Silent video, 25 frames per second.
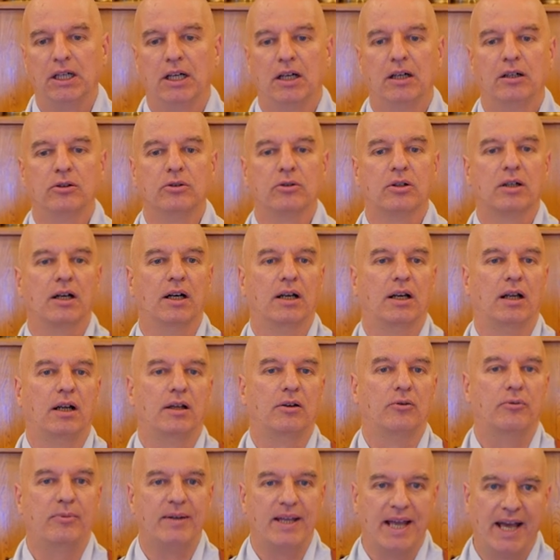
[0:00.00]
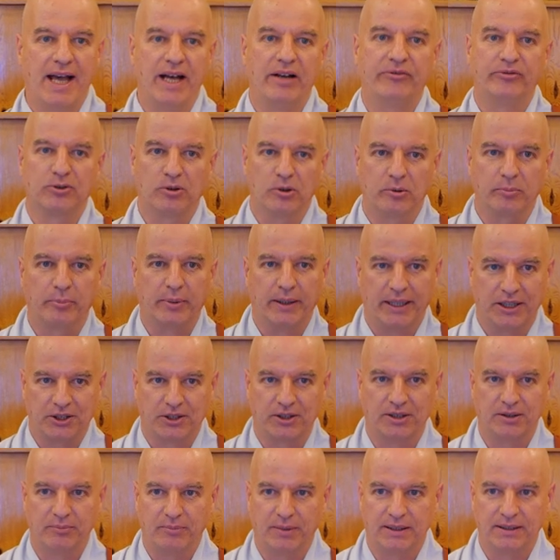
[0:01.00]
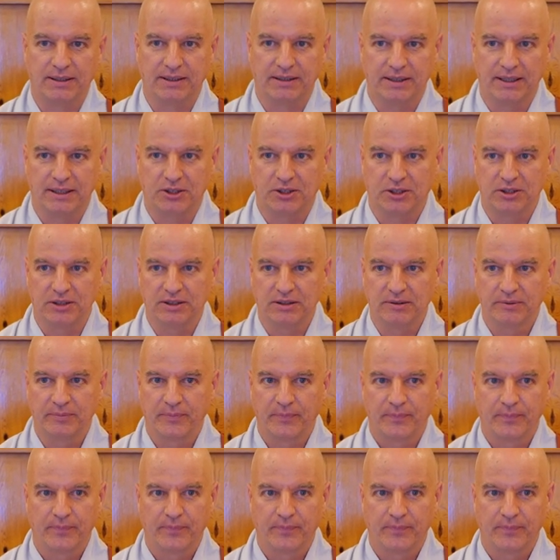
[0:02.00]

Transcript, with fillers: Look, Hanan, we have compassion meditation.